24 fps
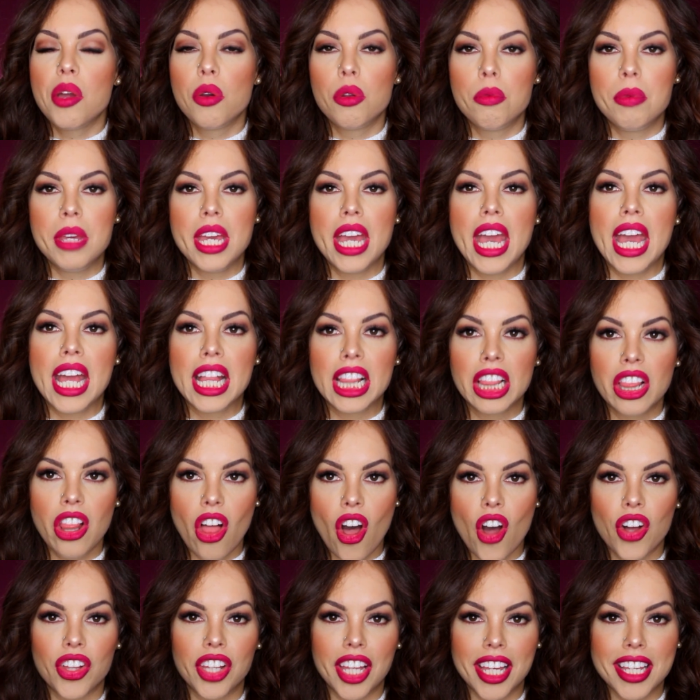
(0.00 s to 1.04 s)
it would be a
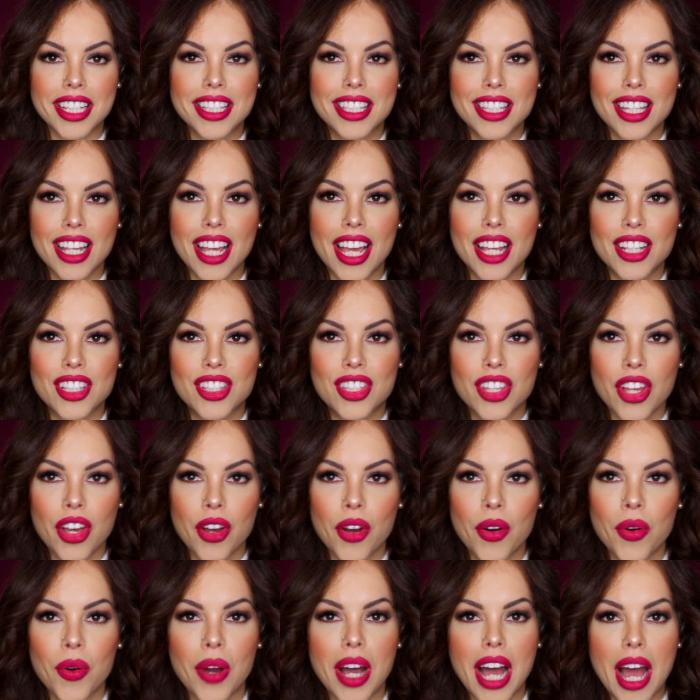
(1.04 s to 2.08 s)
long list. And
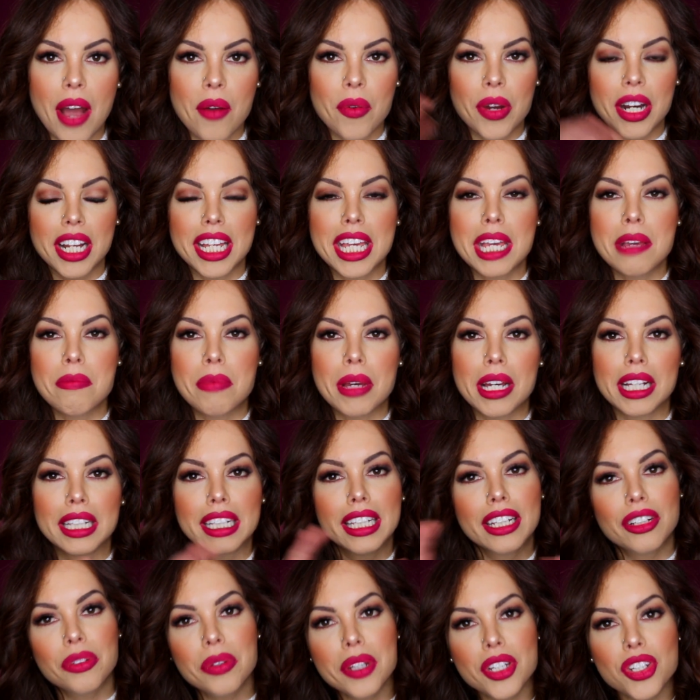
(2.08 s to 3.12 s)
so I want to keep it a
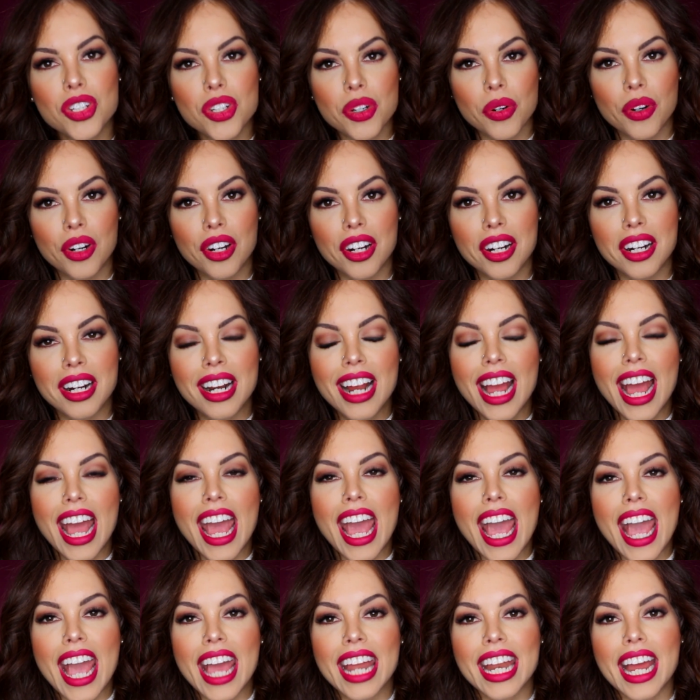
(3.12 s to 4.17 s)
little bit shorter.
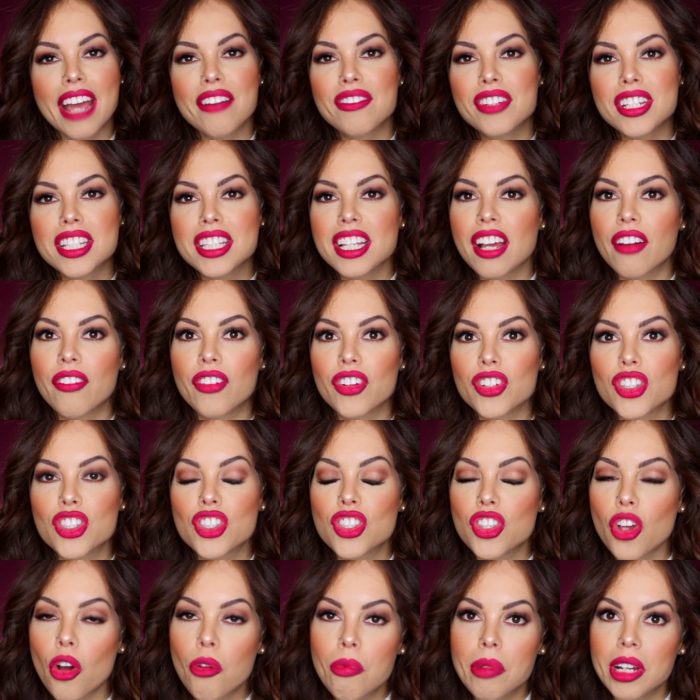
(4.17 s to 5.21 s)
And I've discovered
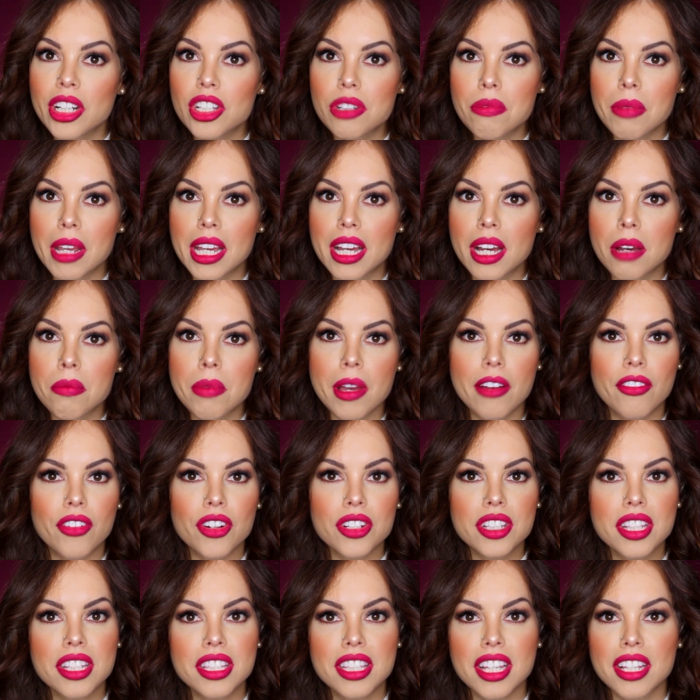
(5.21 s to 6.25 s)
so much makeup
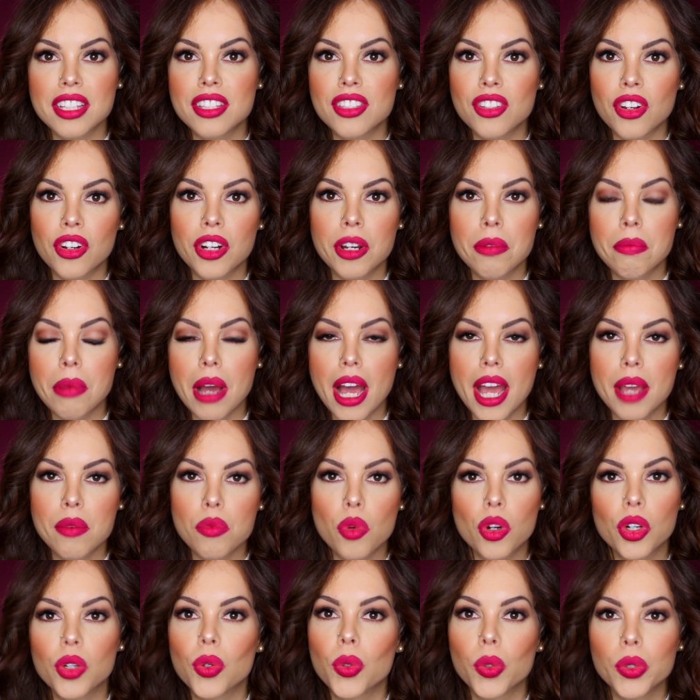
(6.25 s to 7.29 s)
ever since I started
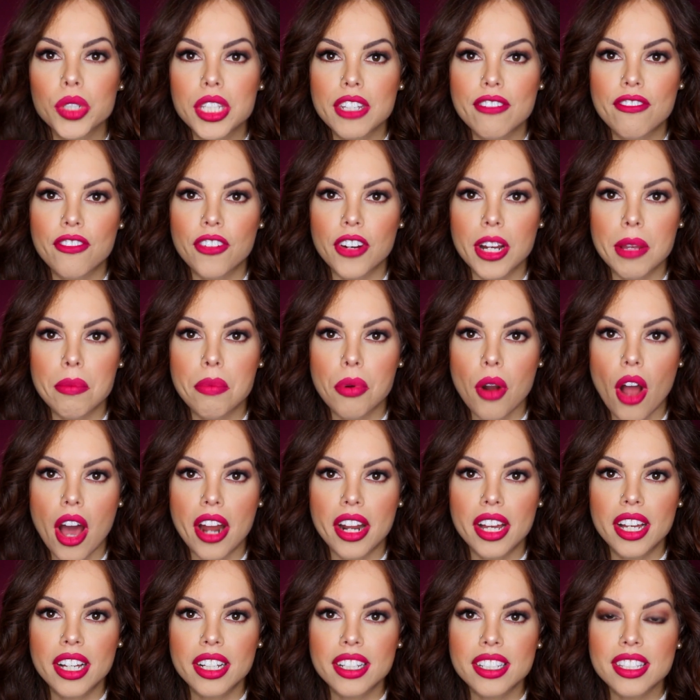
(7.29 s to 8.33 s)
buying more cruelty-free
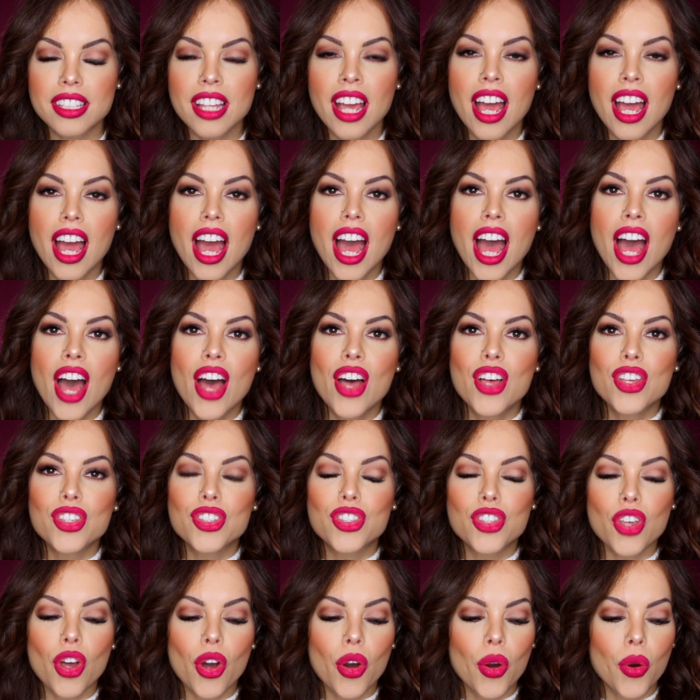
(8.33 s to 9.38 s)
products.
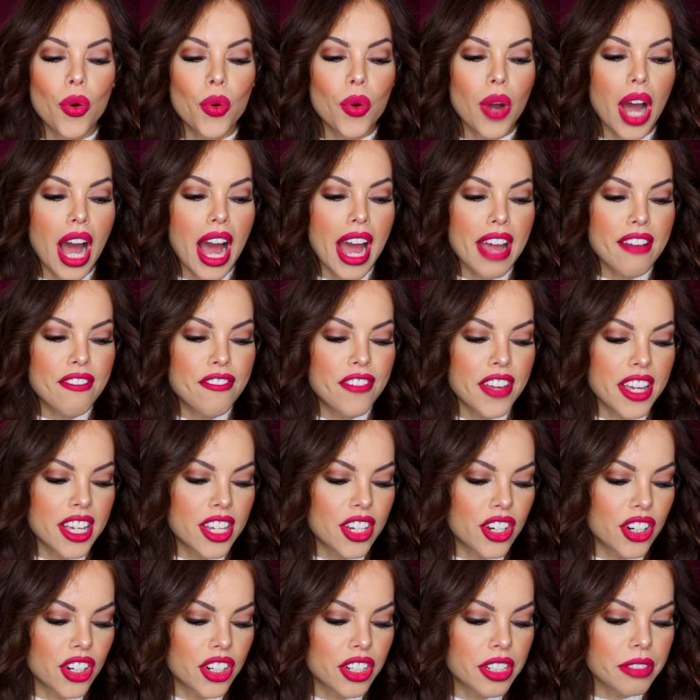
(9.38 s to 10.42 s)
So I
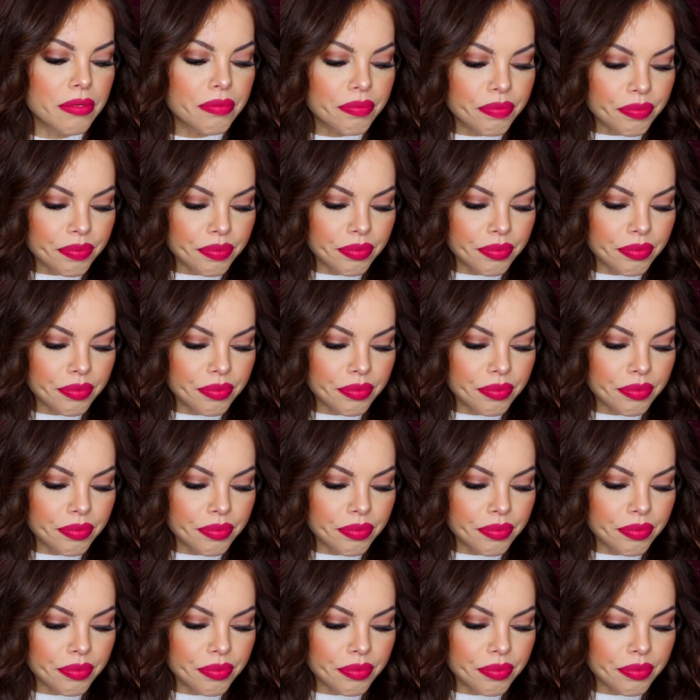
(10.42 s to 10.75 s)
figured